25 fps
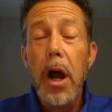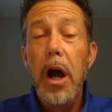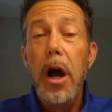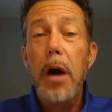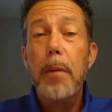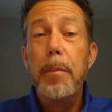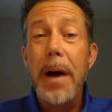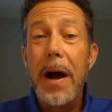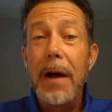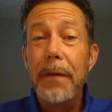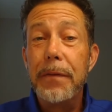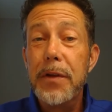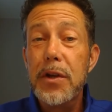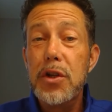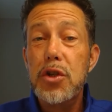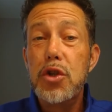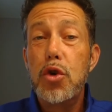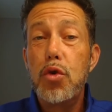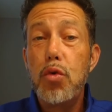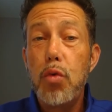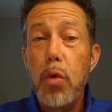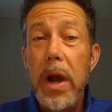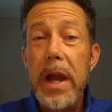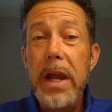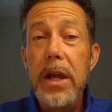about this
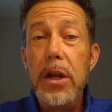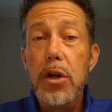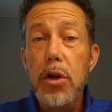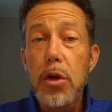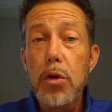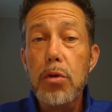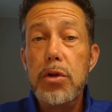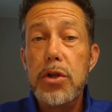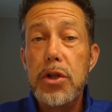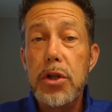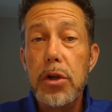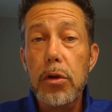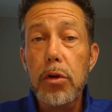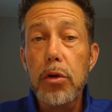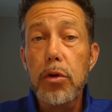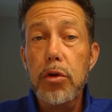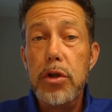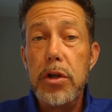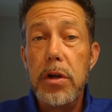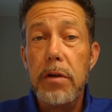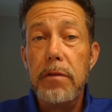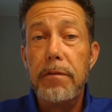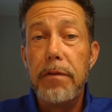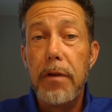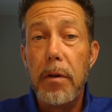great new
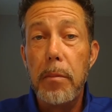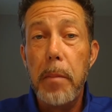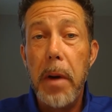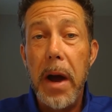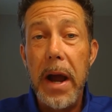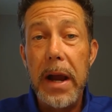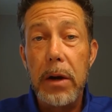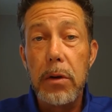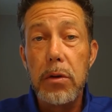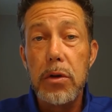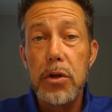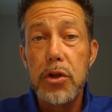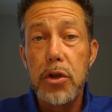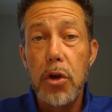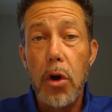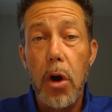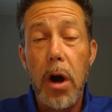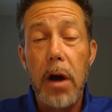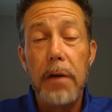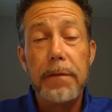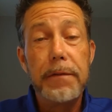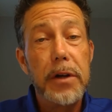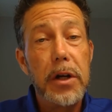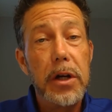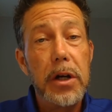solution from
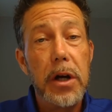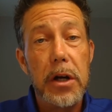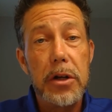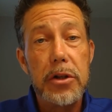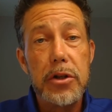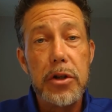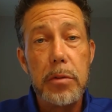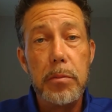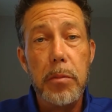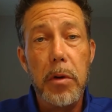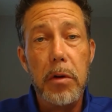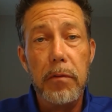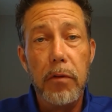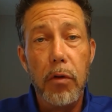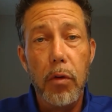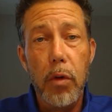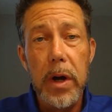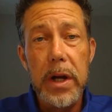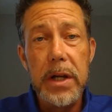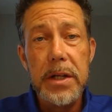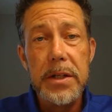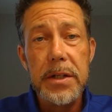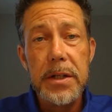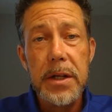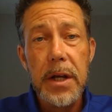Microsoft, Customer
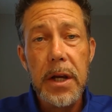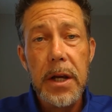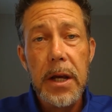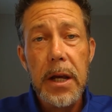Voice.